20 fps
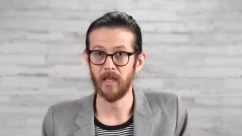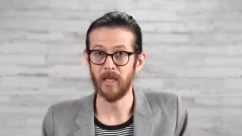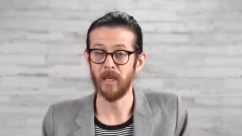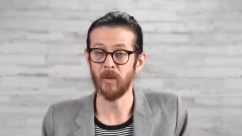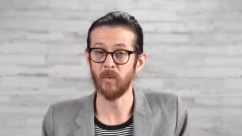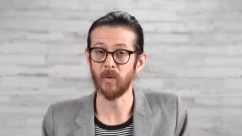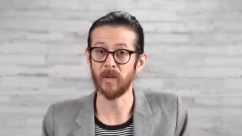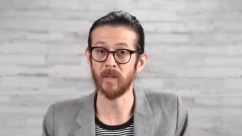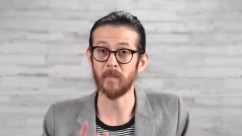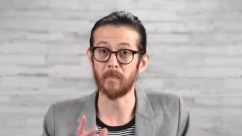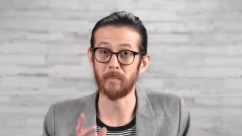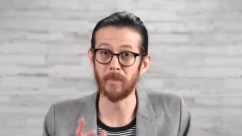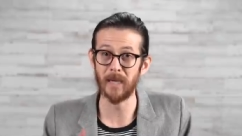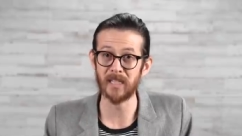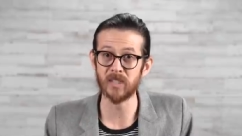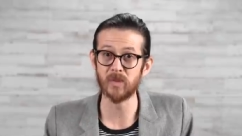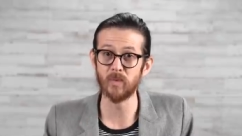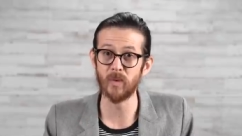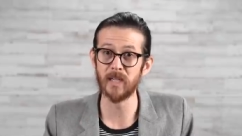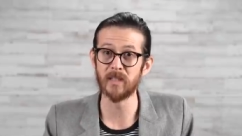And one of the
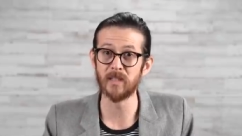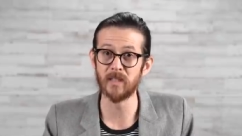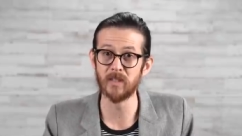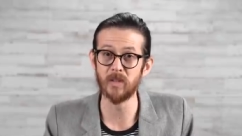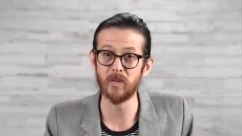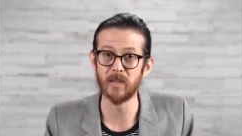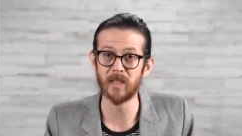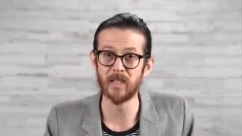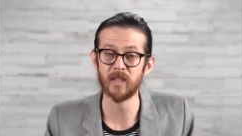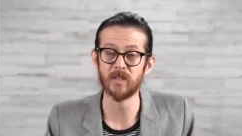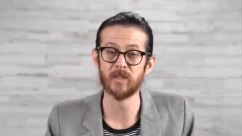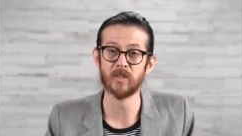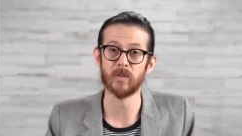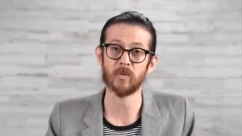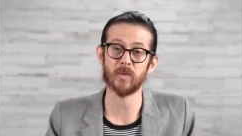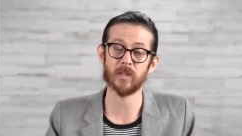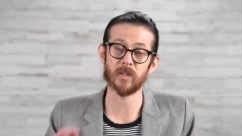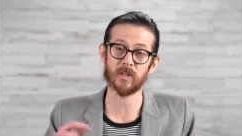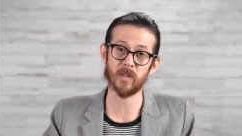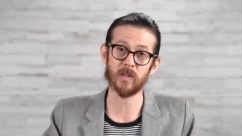best ways to do it is to
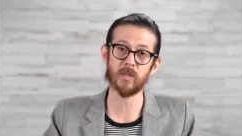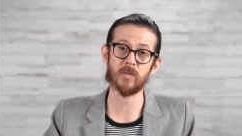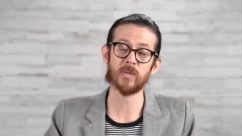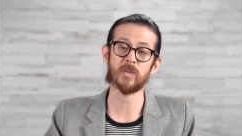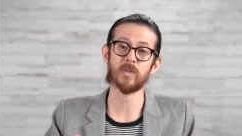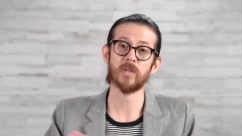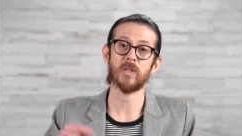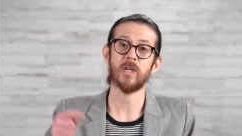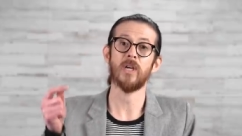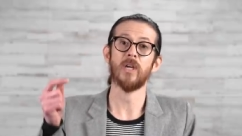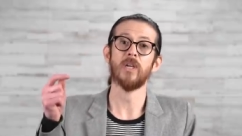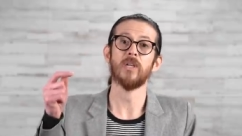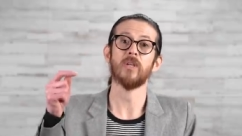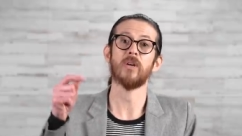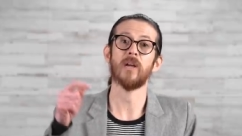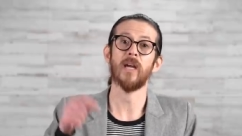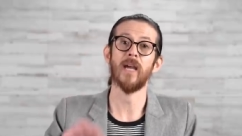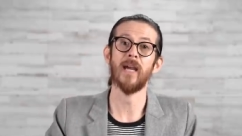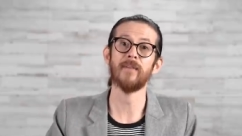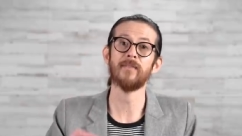reduce your
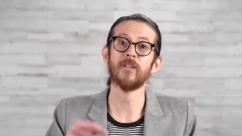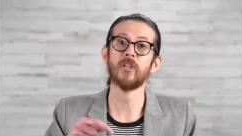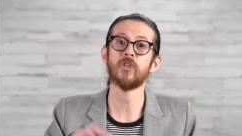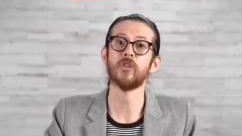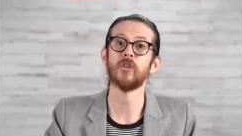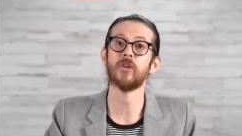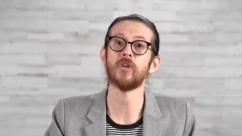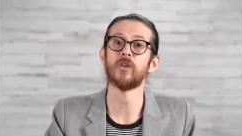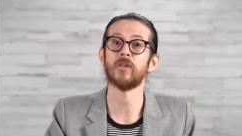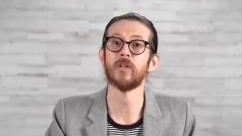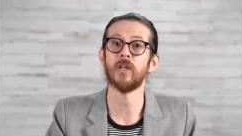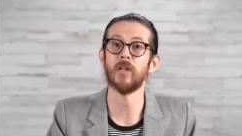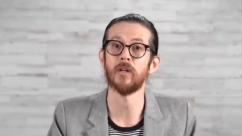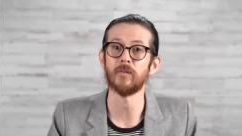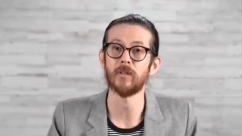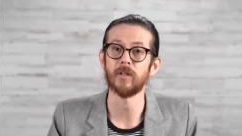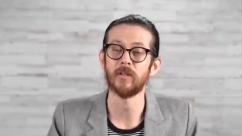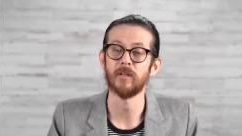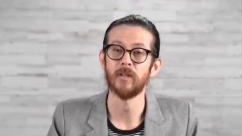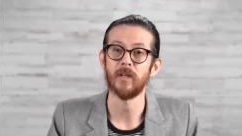heavy sugar load,